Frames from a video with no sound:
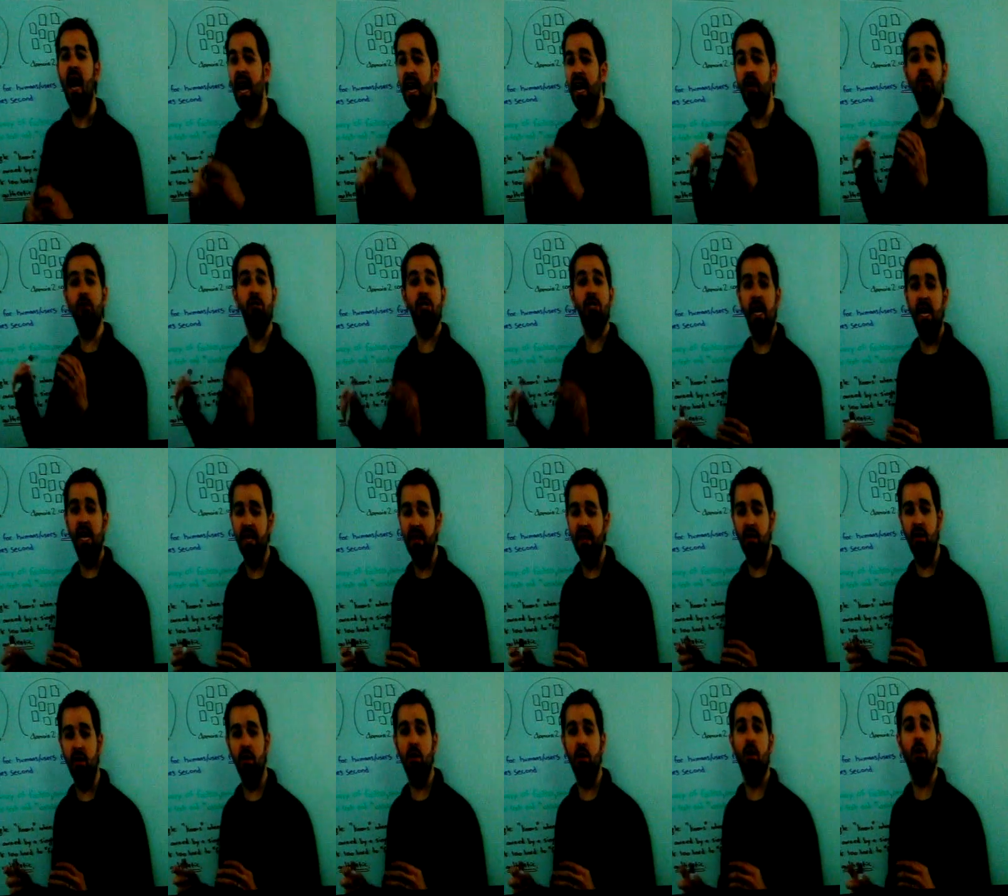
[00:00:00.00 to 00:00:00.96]
I understand
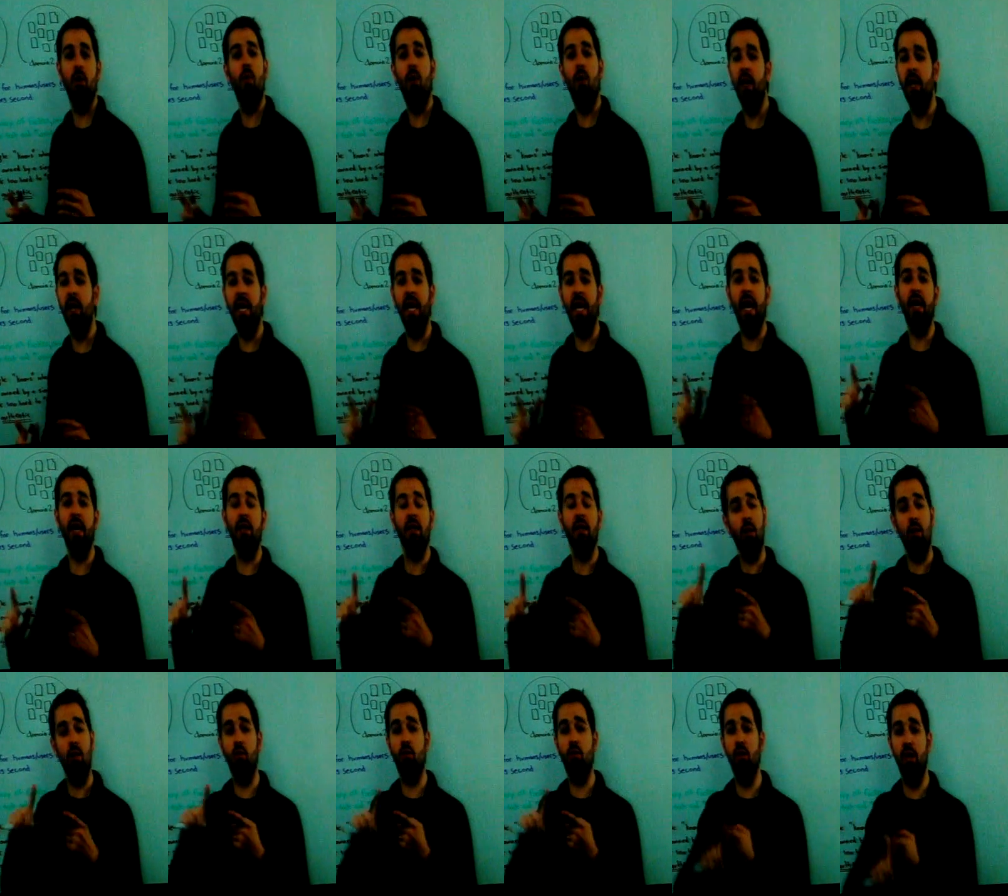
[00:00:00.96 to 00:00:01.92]
that you're going to want to get
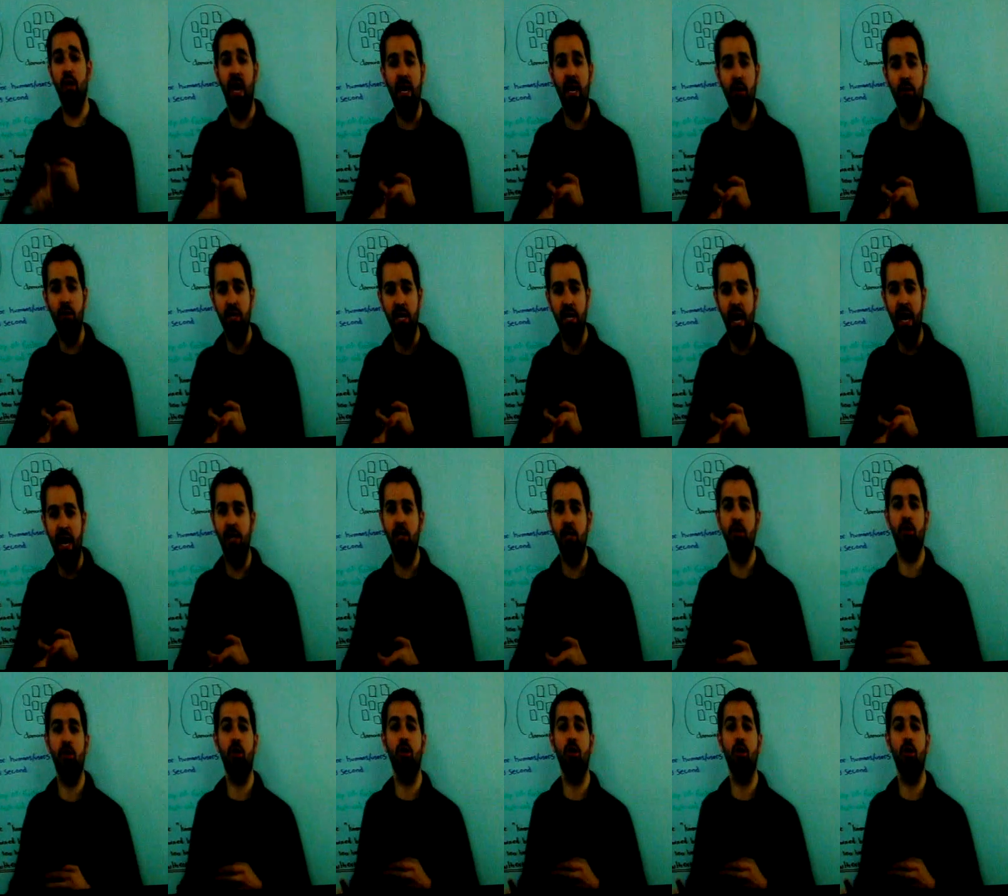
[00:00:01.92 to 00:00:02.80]
good anchor text.